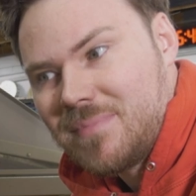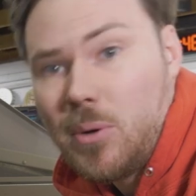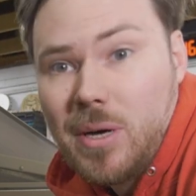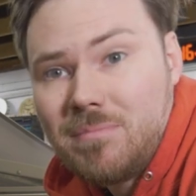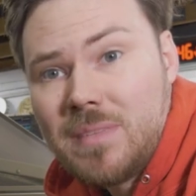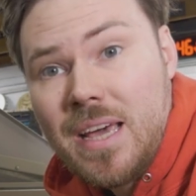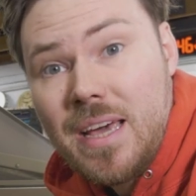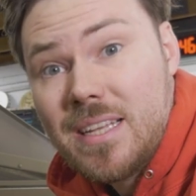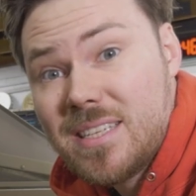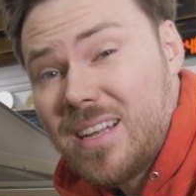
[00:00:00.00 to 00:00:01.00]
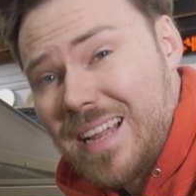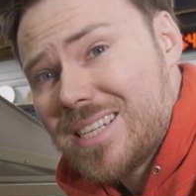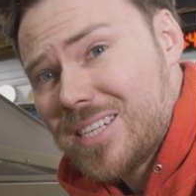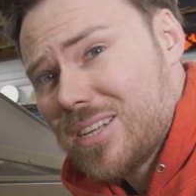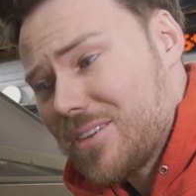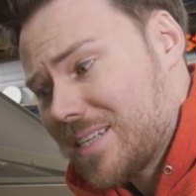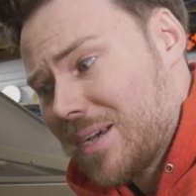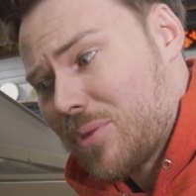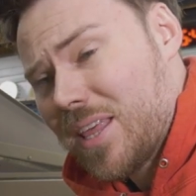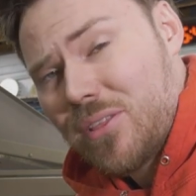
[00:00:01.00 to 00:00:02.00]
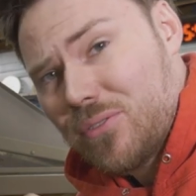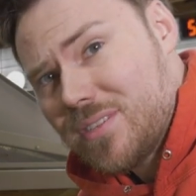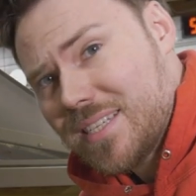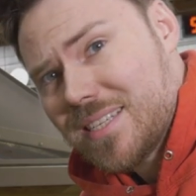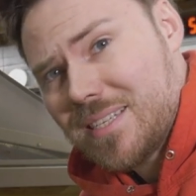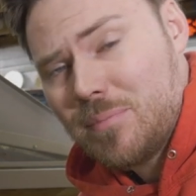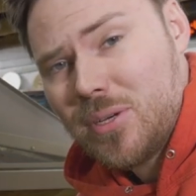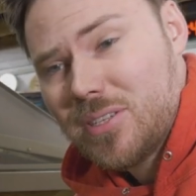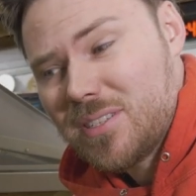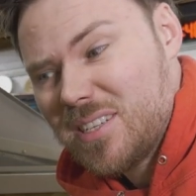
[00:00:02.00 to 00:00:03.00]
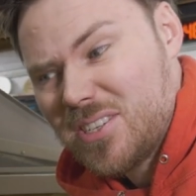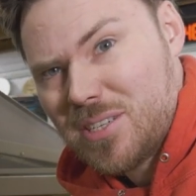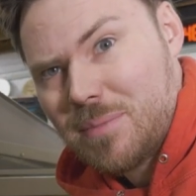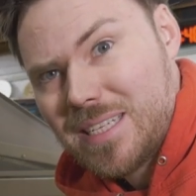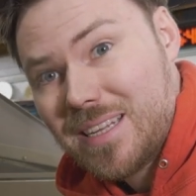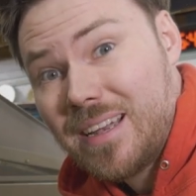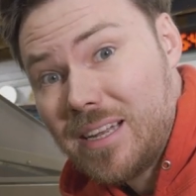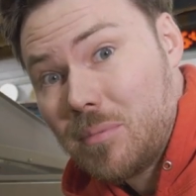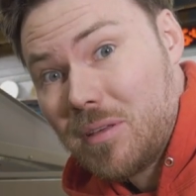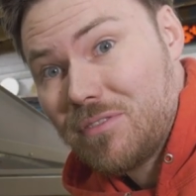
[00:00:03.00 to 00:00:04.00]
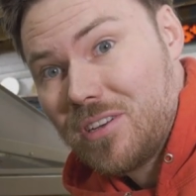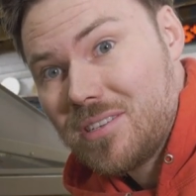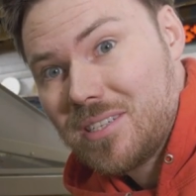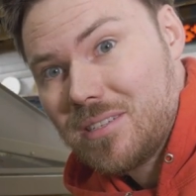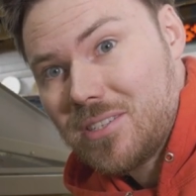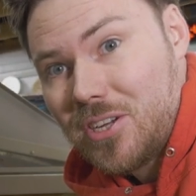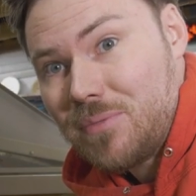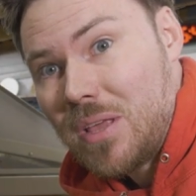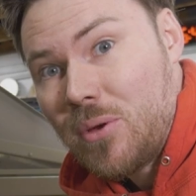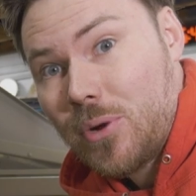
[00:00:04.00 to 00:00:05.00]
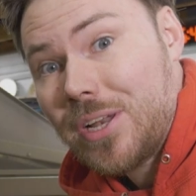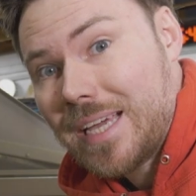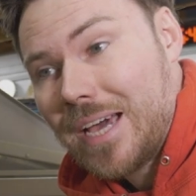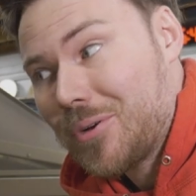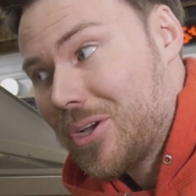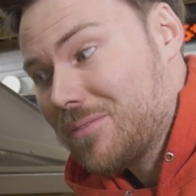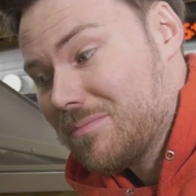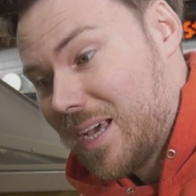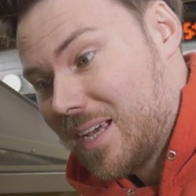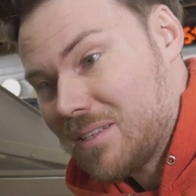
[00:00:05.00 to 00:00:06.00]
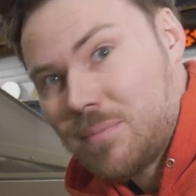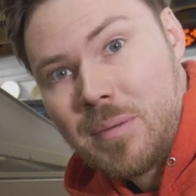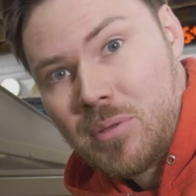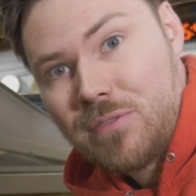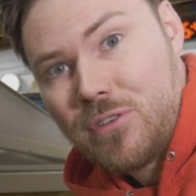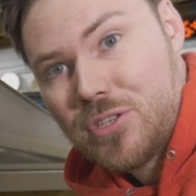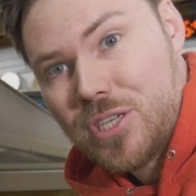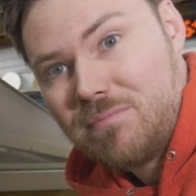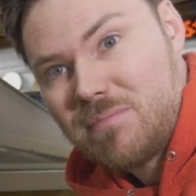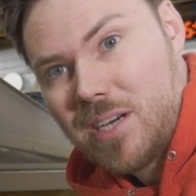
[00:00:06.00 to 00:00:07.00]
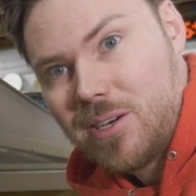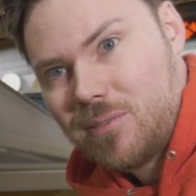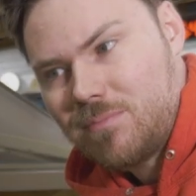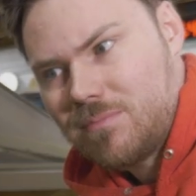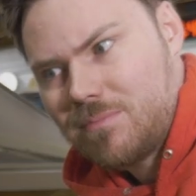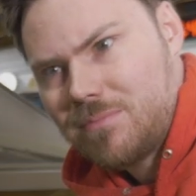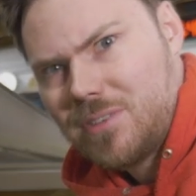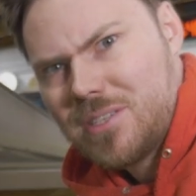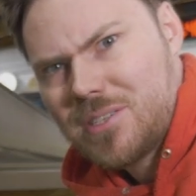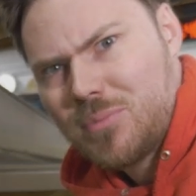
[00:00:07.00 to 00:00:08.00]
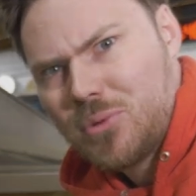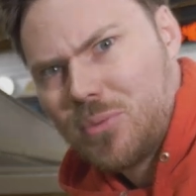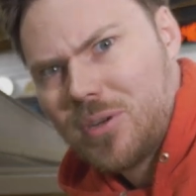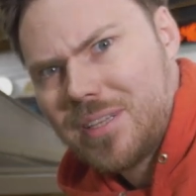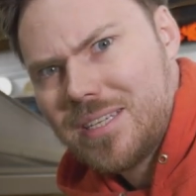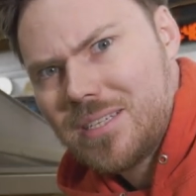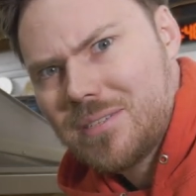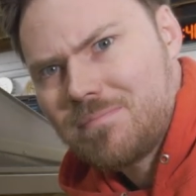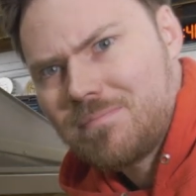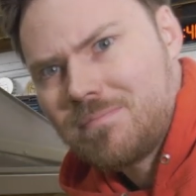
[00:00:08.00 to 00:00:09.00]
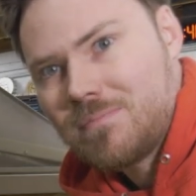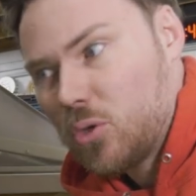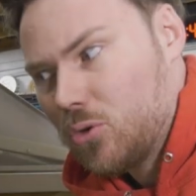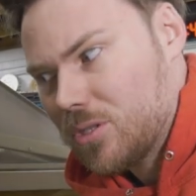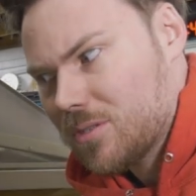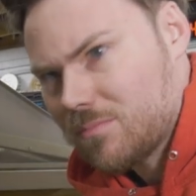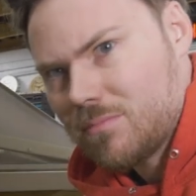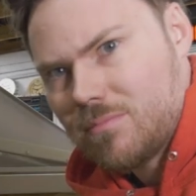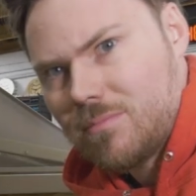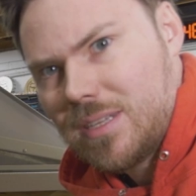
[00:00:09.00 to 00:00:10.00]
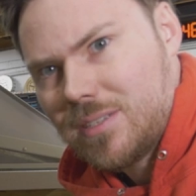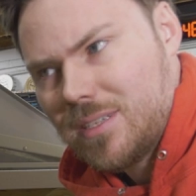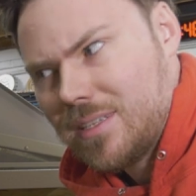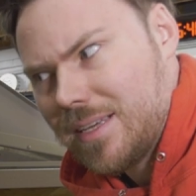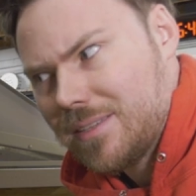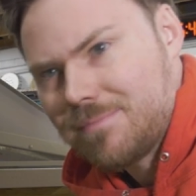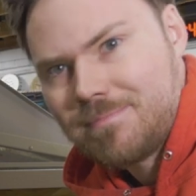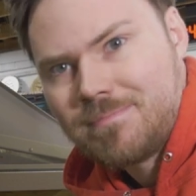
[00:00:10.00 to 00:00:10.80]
oh well, it still actually slows down without the resistor, but this just makes it a little bit faster. So we're going to carry on, and maybe in the future I'll find a smaller one of these or just mount it underneath.